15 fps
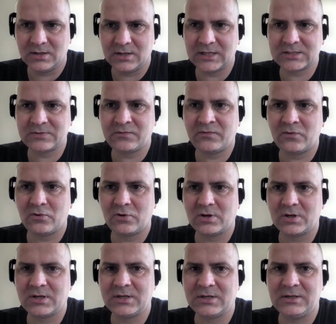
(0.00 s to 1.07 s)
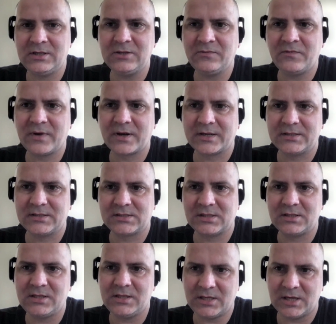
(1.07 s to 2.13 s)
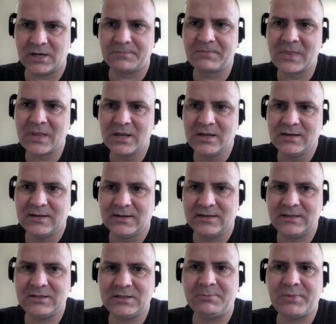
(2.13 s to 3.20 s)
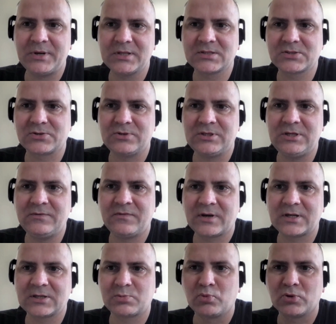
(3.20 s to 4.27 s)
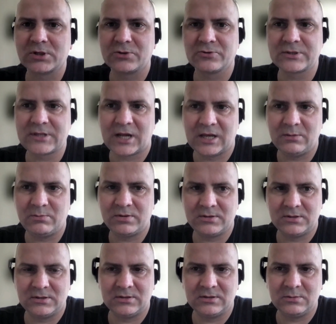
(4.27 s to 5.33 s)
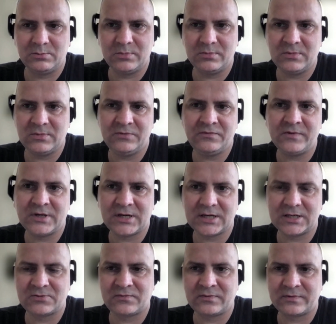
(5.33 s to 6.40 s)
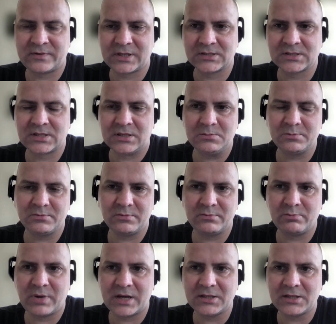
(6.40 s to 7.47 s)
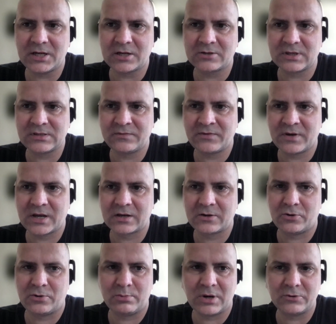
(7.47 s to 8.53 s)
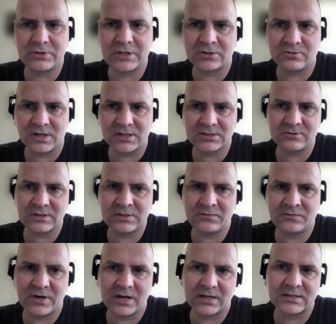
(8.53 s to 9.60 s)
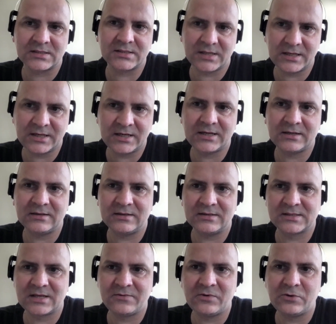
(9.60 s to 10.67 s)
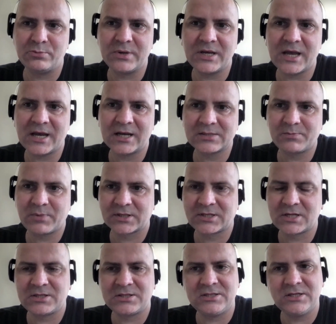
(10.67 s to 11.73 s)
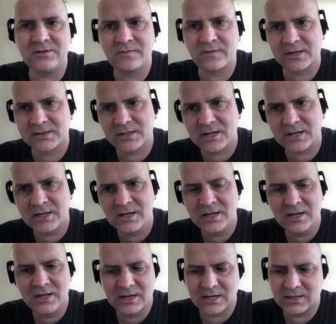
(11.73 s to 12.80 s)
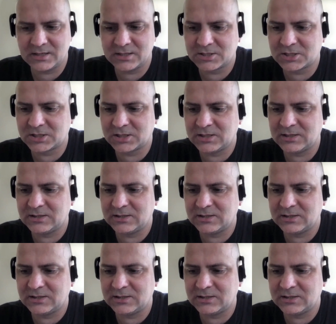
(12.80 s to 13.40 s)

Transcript: As for inferencing, yeah, it depends on different model type. If we had, for instance, binary classifier or multi-class classifier, they will be exported differently. And